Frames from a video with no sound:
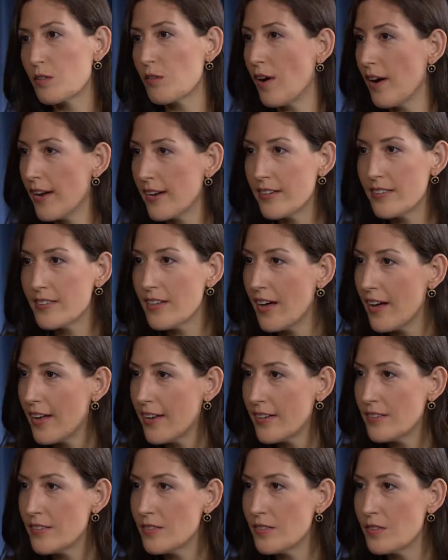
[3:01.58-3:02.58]
crying a
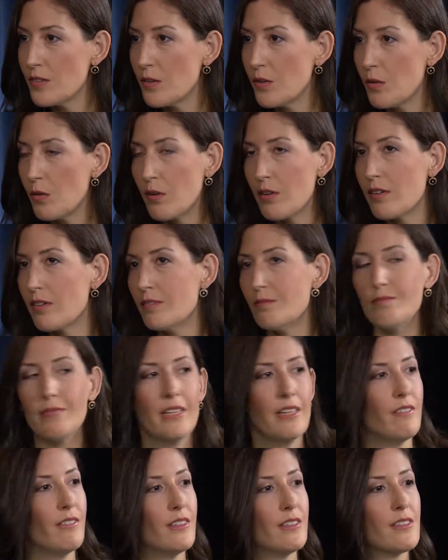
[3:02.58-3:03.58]
lot or
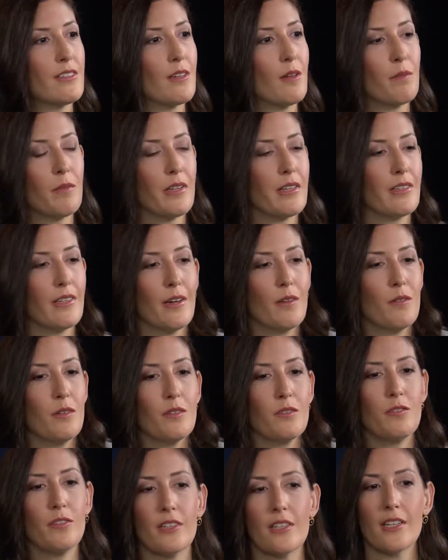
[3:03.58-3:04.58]
even something that
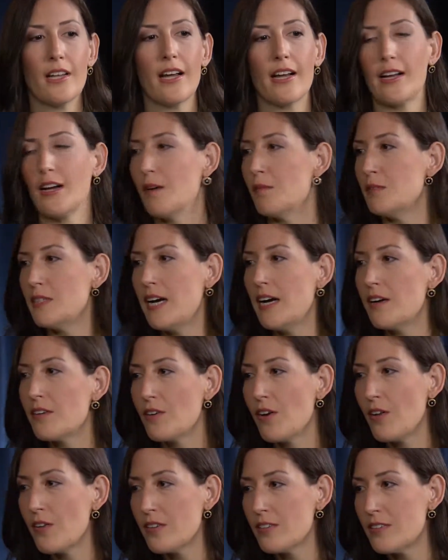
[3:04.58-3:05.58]
would feel like I'm
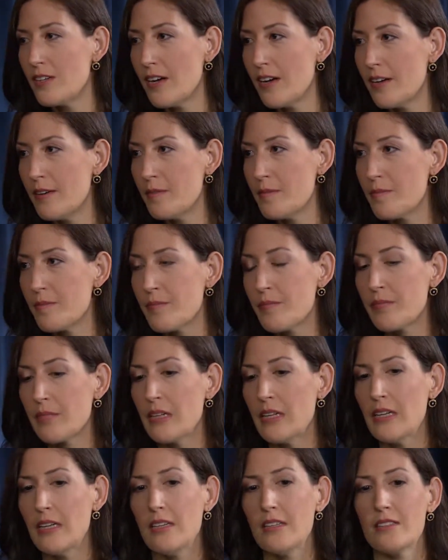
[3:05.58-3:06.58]
down all the time.
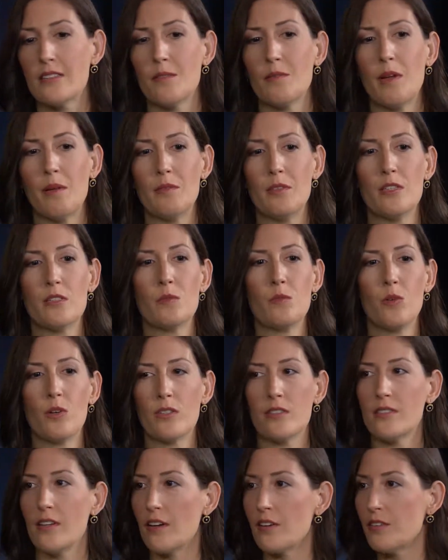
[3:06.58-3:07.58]
Sometimes it's
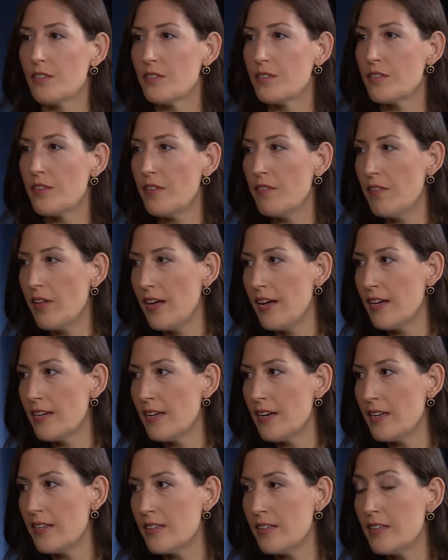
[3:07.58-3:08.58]
more subtle than that,
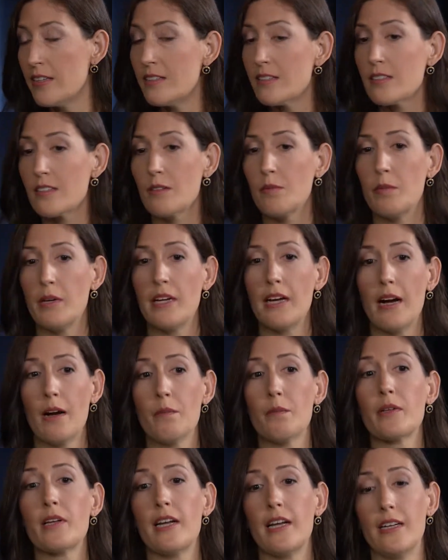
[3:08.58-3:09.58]
and this could be
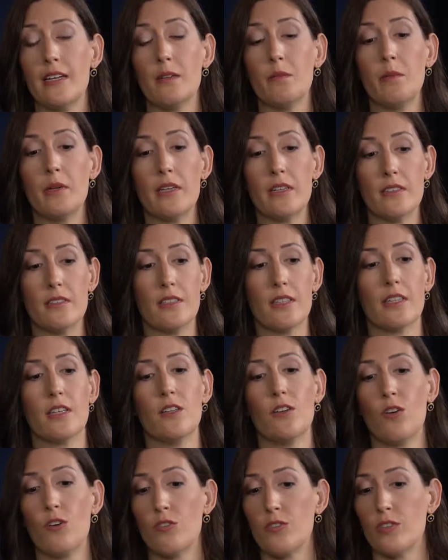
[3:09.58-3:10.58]
complicated because it
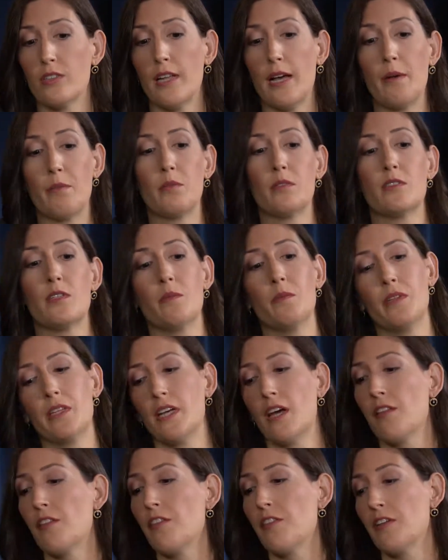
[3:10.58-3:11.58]
can overlap with some of
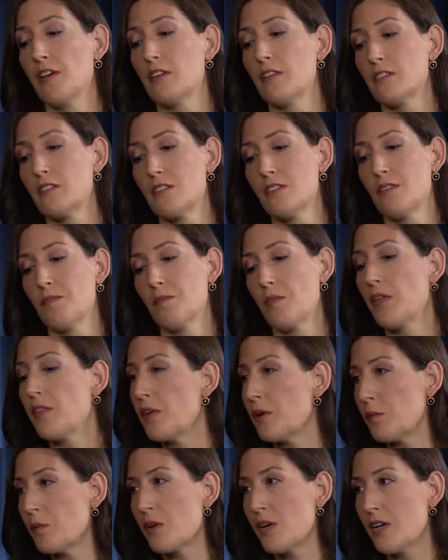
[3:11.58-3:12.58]
the other things I
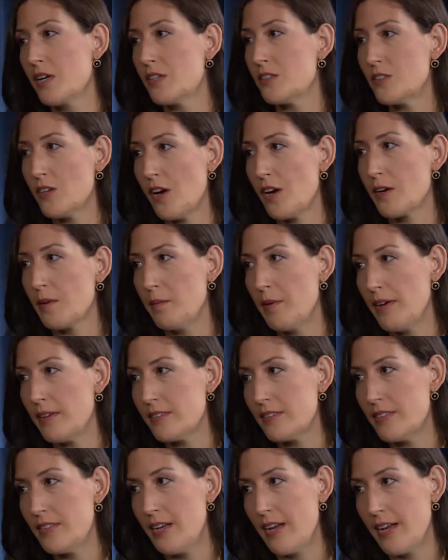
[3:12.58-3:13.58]
think we're going to talk
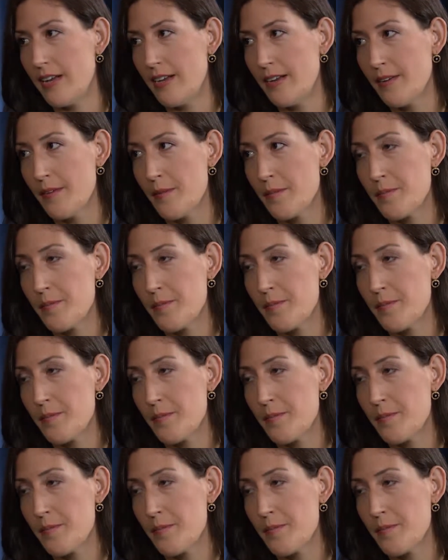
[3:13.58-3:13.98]
about today